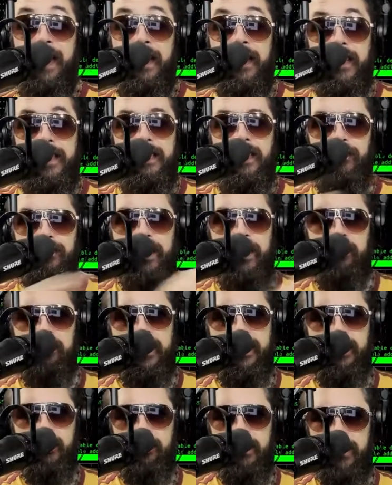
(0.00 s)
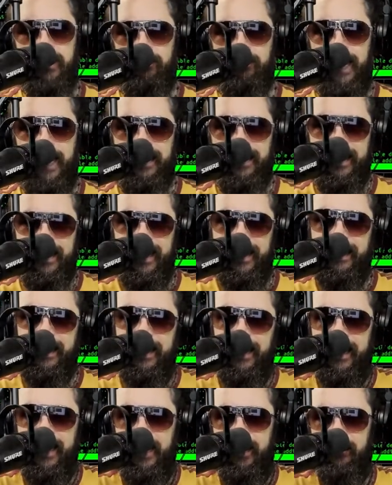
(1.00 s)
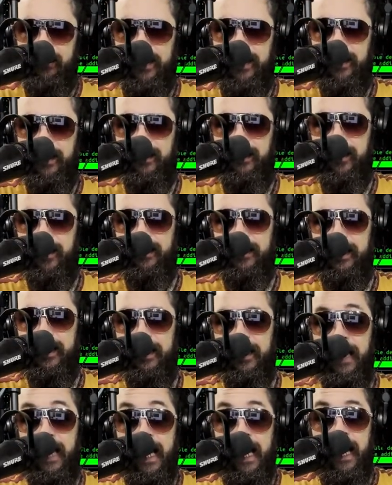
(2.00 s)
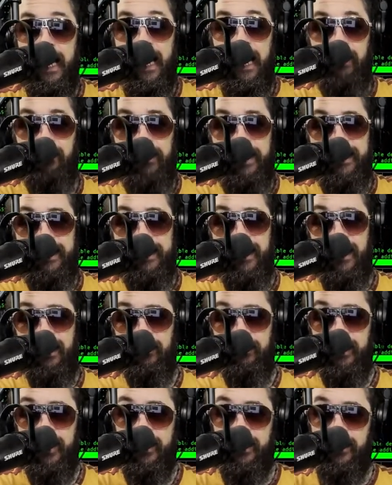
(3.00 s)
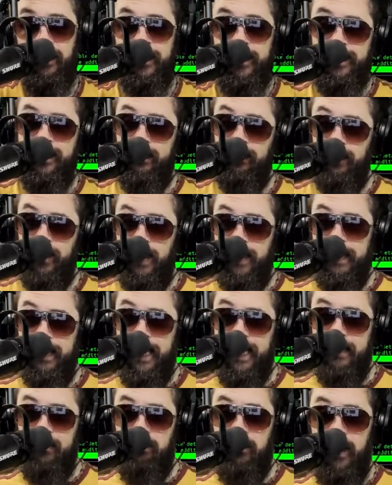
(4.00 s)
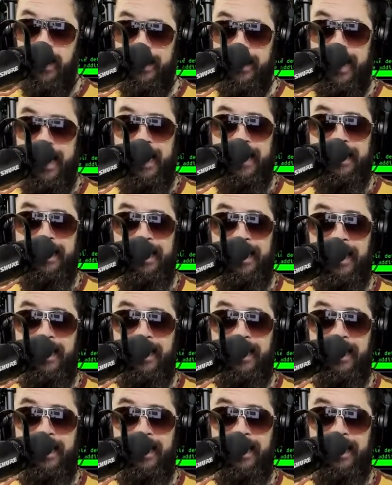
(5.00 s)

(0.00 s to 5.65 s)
Don't forget to make somebody smile today and take care of each other out there. I'm Jason Oliveira. This is the Vodkast Podcast. And